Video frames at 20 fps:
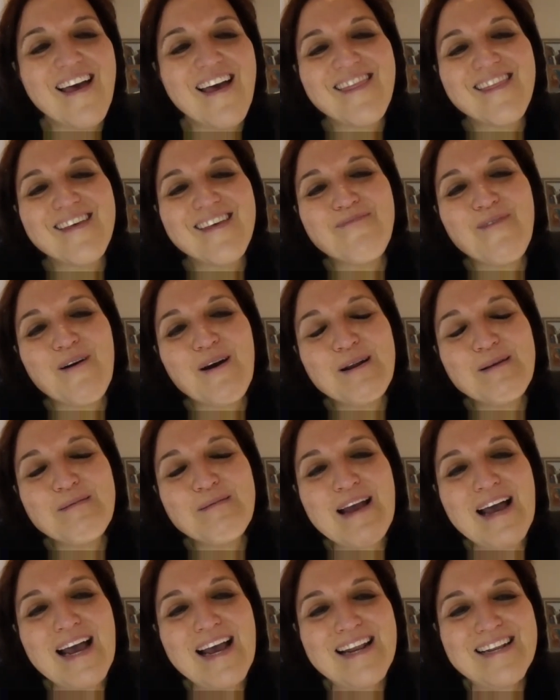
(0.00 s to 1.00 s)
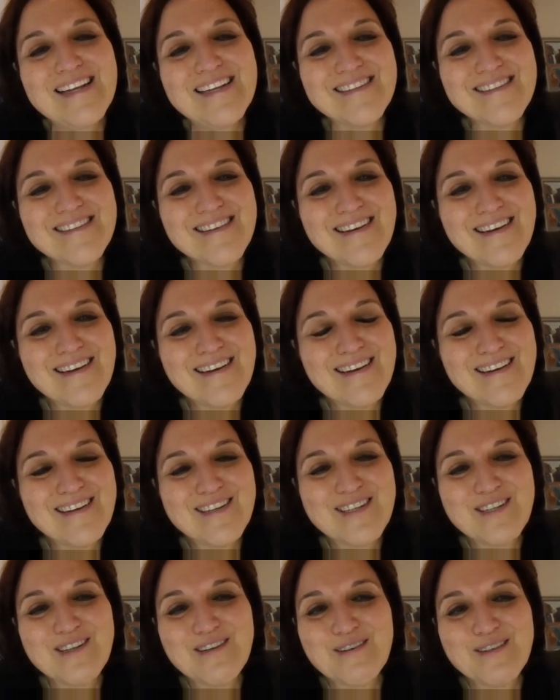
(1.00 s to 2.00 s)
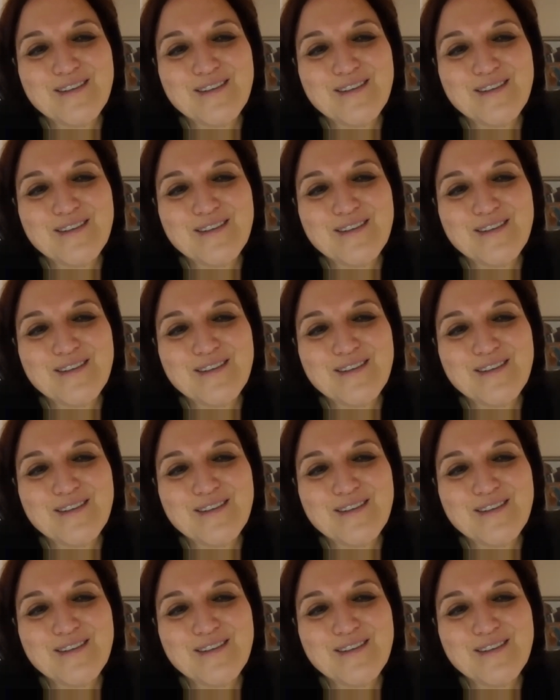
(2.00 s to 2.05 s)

the bottom line is uh, she'll